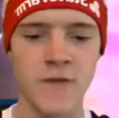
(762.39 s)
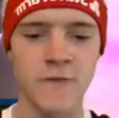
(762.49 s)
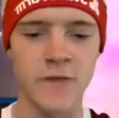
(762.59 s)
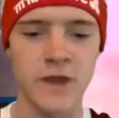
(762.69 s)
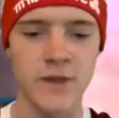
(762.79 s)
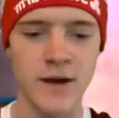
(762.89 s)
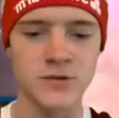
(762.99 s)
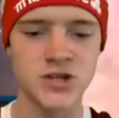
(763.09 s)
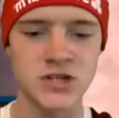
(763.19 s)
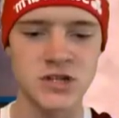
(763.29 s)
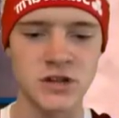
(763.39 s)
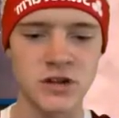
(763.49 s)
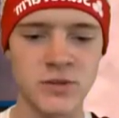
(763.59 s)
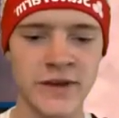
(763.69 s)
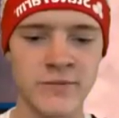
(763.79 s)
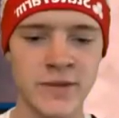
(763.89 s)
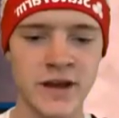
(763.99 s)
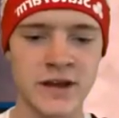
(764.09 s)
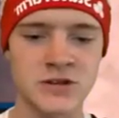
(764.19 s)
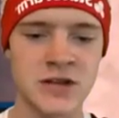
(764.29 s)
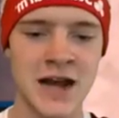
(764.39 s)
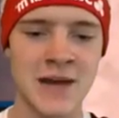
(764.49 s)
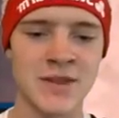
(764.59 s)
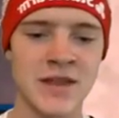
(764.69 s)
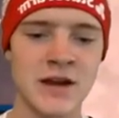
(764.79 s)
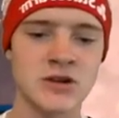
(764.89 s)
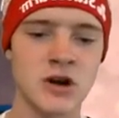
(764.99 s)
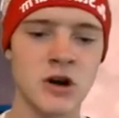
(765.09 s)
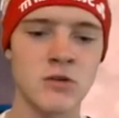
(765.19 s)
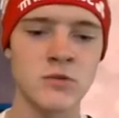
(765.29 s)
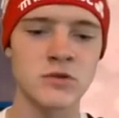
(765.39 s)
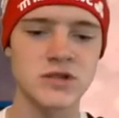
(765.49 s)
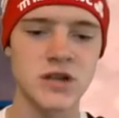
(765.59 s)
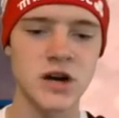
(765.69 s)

flare them out just a little bit, give them extra time, and they're almost